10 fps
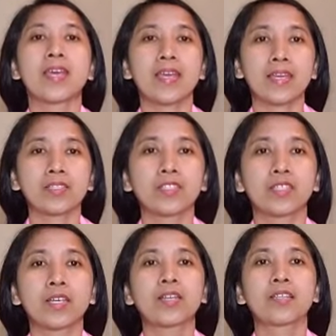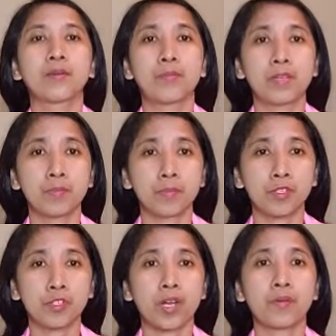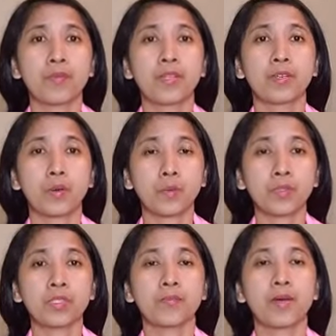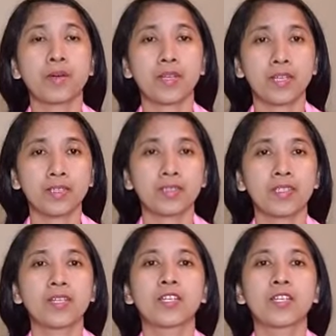and the beneficiary knows about it.